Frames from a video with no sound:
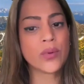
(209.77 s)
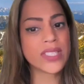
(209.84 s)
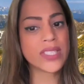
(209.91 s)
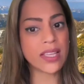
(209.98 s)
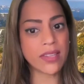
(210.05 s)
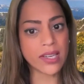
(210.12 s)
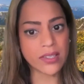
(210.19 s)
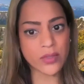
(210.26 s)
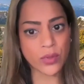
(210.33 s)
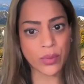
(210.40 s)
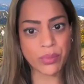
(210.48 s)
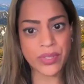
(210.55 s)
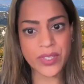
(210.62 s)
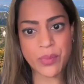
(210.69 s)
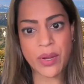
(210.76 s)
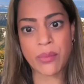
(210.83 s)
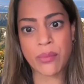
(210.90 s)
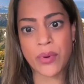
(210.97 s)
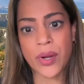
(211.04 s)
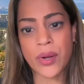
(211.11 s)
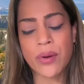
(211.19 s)
selinexor plus
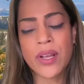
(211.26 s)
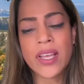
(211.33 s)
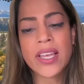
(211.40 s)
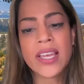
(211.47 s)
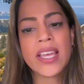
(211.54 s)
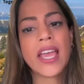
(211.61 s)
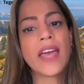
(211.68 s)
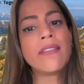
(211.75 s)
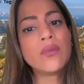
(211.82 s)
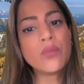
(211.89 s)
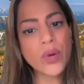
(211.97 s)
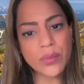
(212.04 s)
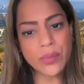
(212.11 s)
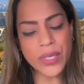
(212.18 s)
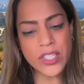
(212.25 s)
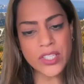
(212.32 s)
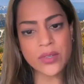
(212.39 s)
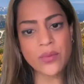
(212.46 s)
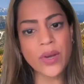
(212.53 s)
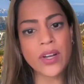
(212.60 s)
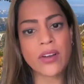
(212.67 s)
pembro. And then one
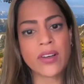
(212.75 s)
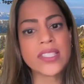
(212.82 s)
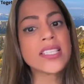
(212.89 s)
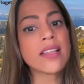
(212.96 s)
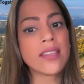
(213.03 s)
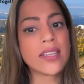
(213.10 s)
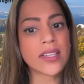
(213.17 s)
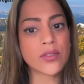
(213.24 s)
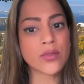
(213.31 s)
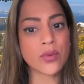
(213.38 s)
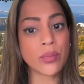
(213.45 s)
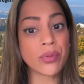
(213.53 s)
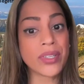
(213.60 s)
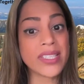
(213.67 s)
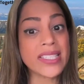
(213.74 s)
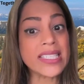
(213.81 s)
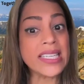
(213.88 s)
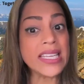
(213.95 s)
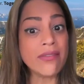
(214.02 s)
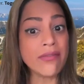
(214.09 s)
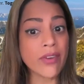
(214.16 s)
patient went on selinexor plus
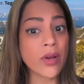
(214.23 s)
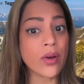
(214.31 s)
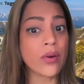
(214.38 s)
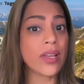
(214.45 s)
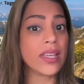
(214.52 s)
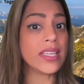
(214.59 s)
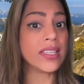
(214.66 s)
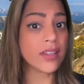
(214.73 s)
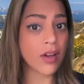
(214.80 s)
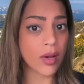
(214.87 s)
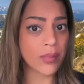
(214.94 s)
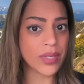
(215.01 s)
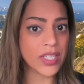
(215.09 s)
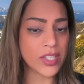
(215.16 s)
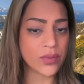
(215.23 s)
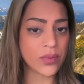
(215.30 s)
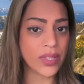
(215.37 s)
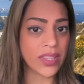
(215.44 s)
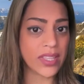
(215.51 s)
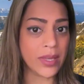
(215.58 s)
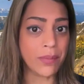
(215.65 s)
nivo in combination
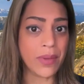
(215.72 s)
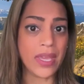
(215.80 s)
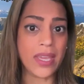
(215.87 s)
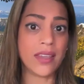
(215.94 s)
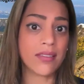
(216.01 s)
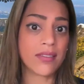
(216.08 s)
with ipi.